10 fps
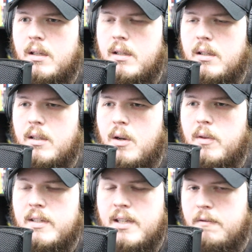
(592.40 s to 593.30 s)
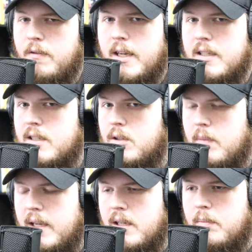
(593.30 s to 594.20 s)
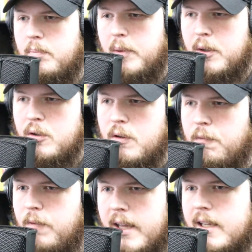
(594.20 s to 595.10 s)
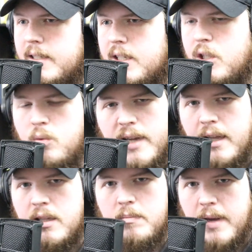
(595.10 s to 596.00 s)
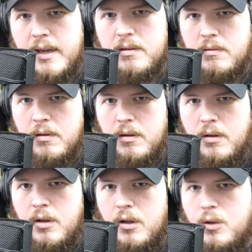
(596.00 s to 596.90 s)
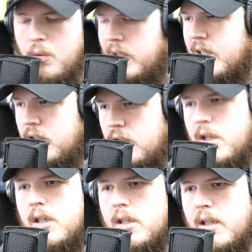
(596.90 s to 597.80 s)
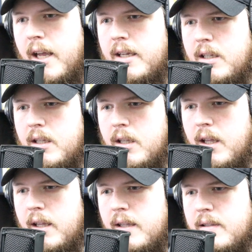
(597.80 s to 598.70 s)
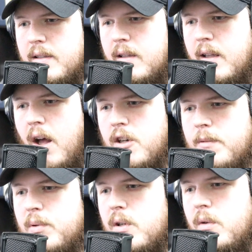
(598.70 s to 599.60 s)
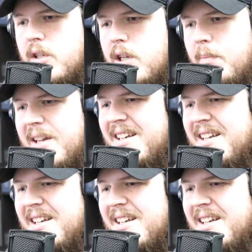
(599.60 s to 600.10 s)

you know, they say fake it till you make it, but you should fail it till you nail it, man. You really should. Like, it's entrepreneurship.